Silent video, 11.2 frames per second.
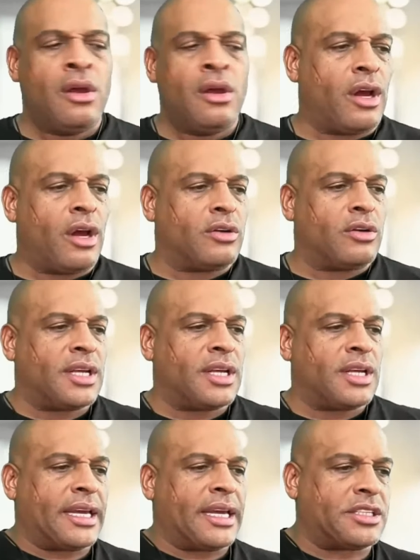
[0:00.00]
There goes the
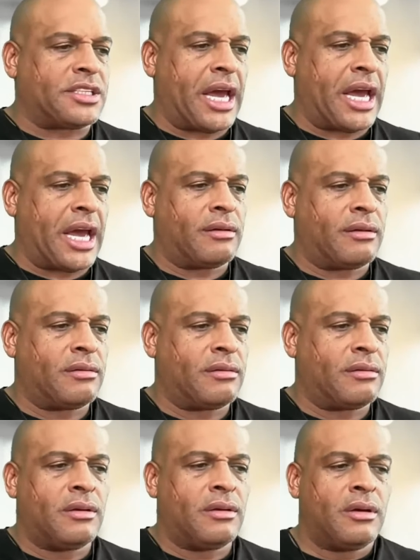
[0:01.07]
link in the chat
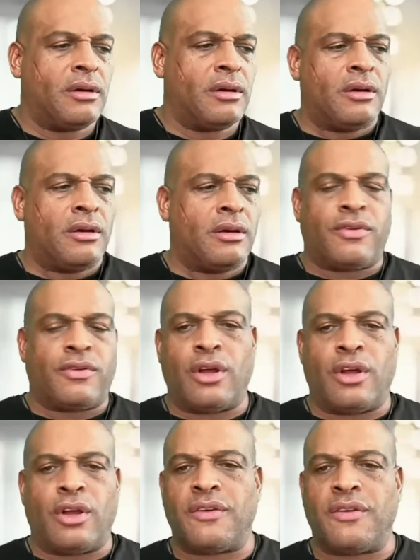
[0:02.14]
for
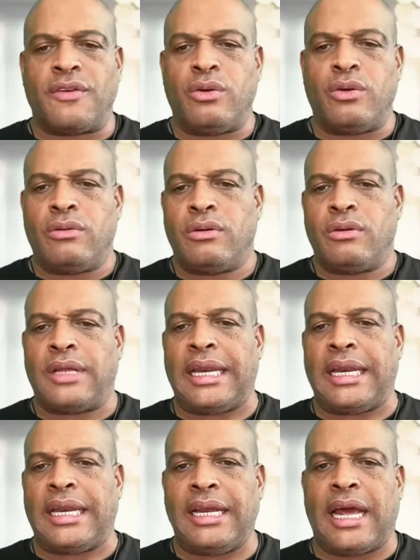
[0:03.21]
those of you
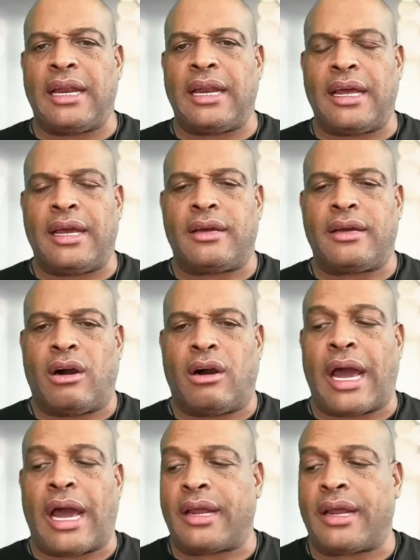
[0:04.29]
that need that link
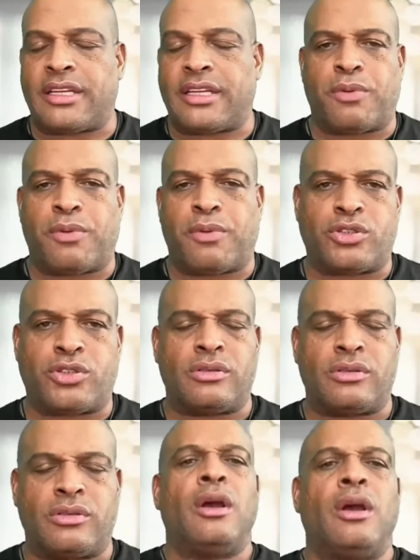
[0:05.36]
on how to get these brochures.